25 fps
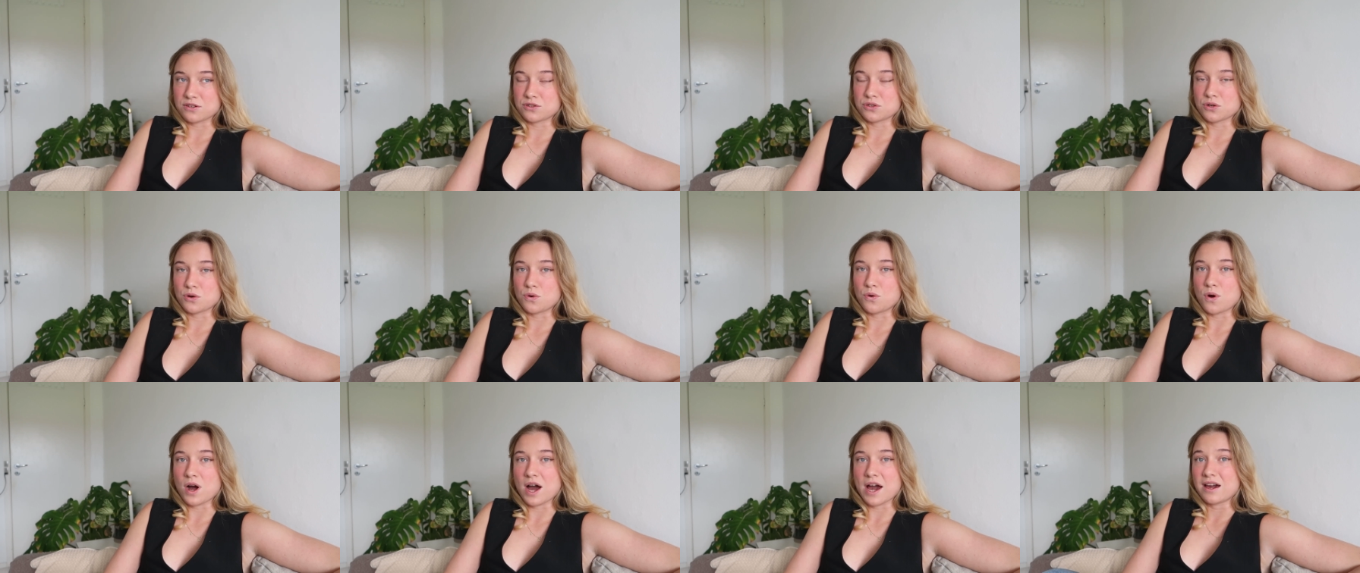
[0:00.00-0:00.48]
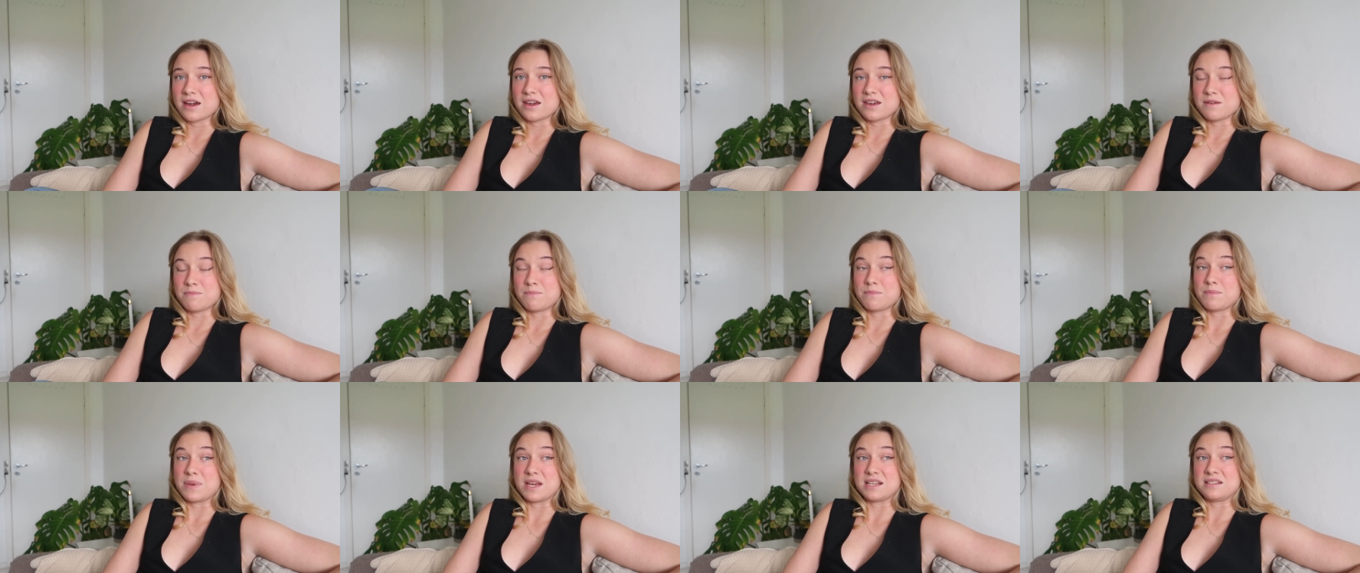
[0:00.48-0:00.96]
So
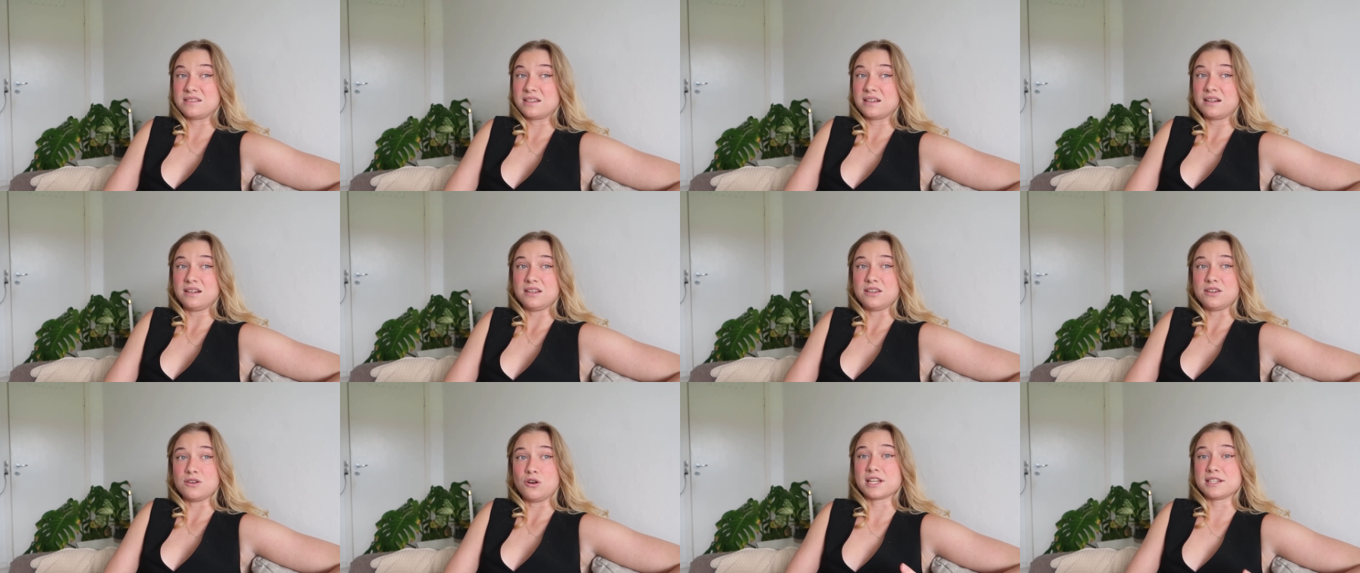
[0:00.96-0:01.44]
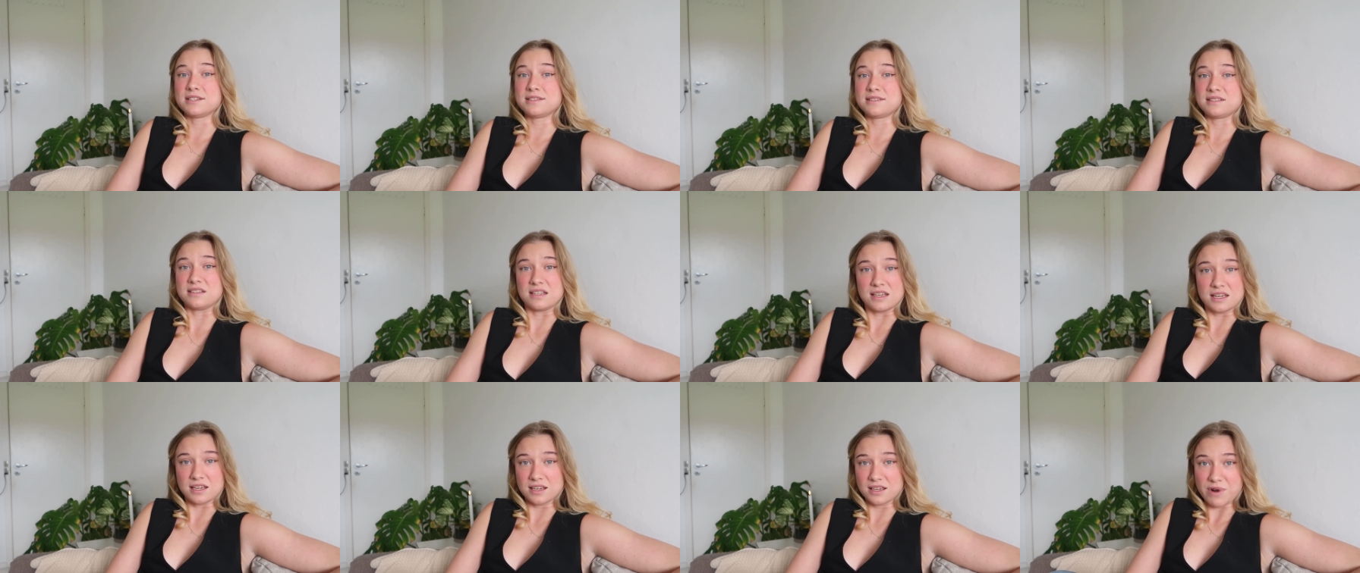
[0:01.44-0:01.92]
I basically got
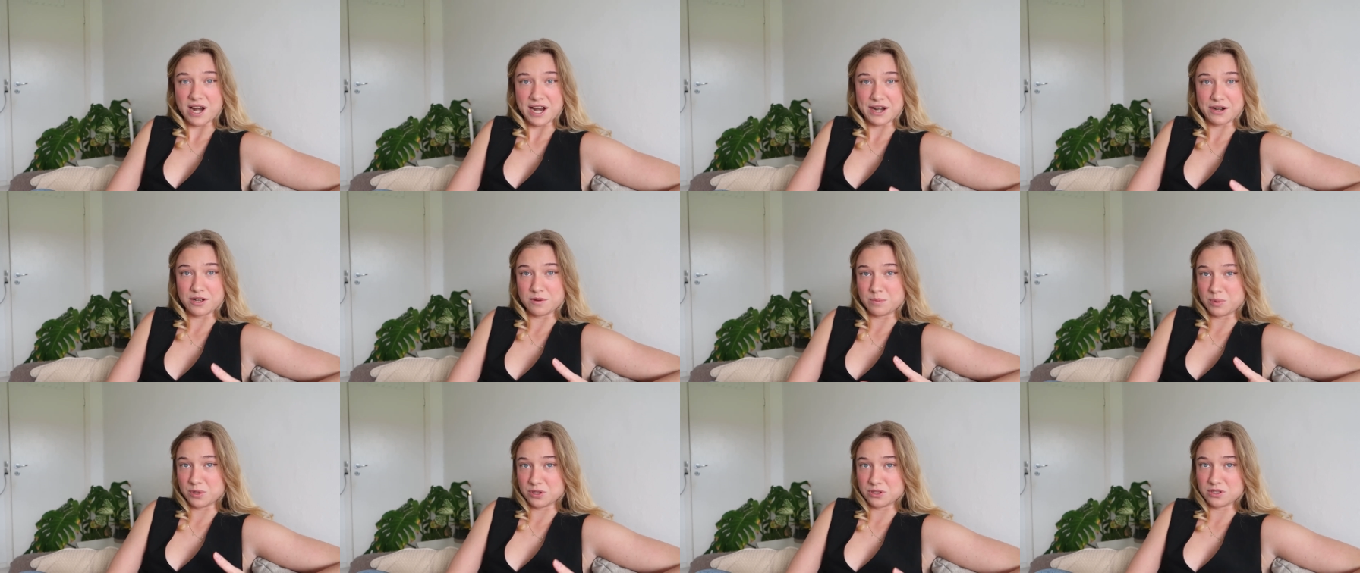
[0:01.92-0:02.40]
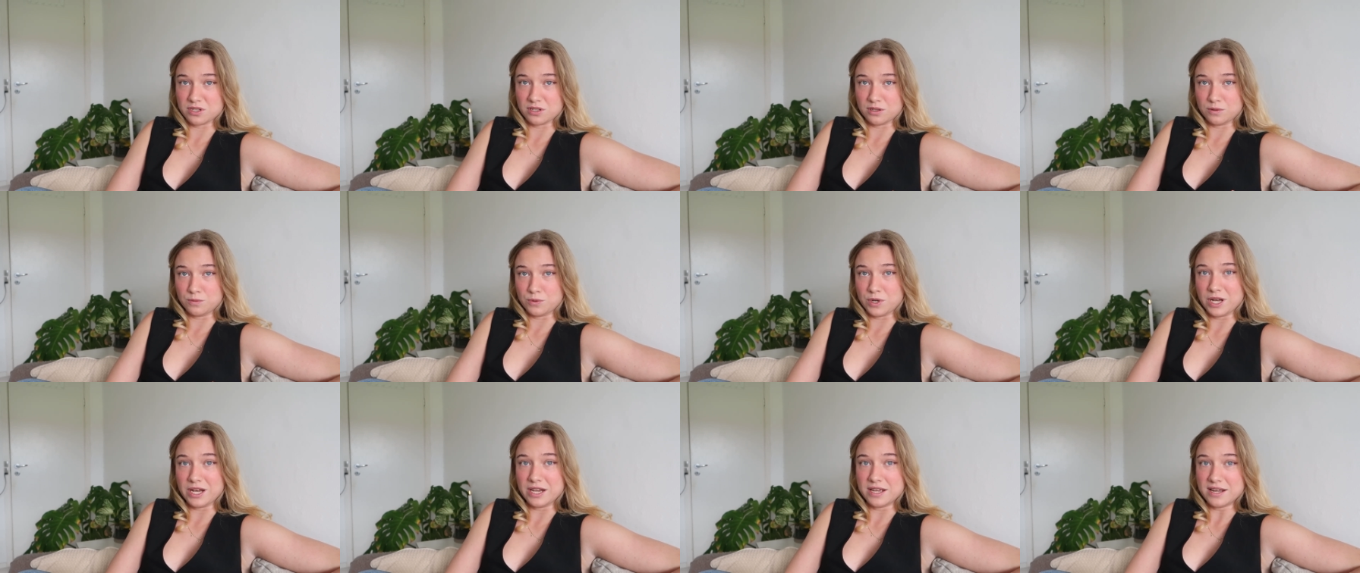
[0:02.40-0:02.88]
sick right up until
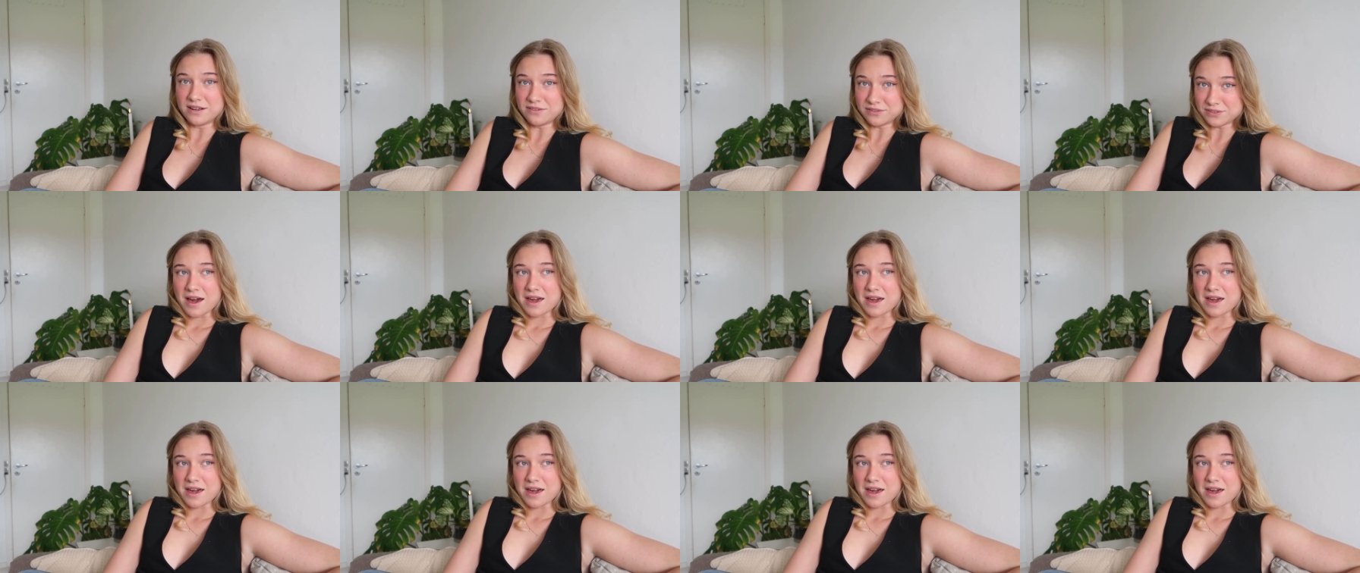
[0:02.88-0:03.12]
we left.